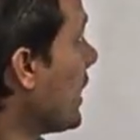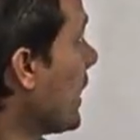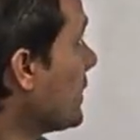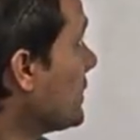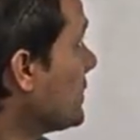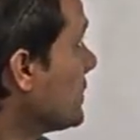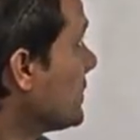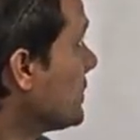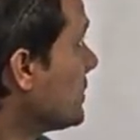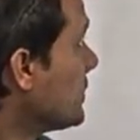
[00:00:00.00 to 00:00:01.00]
And
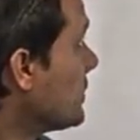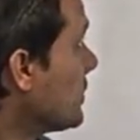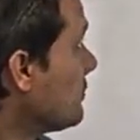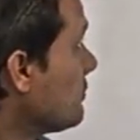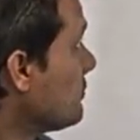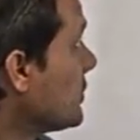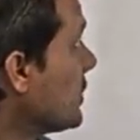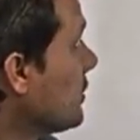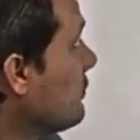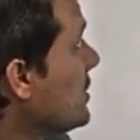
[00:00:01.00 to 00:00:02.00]

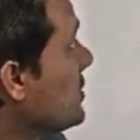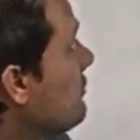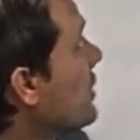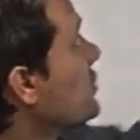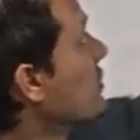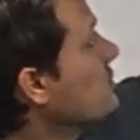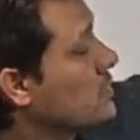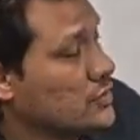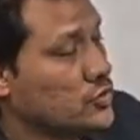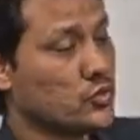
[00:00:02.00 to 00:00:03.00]
what is the function?
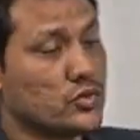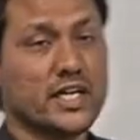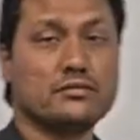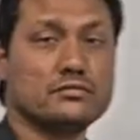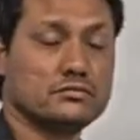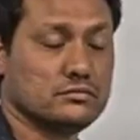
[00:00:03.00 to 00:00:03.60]
You know that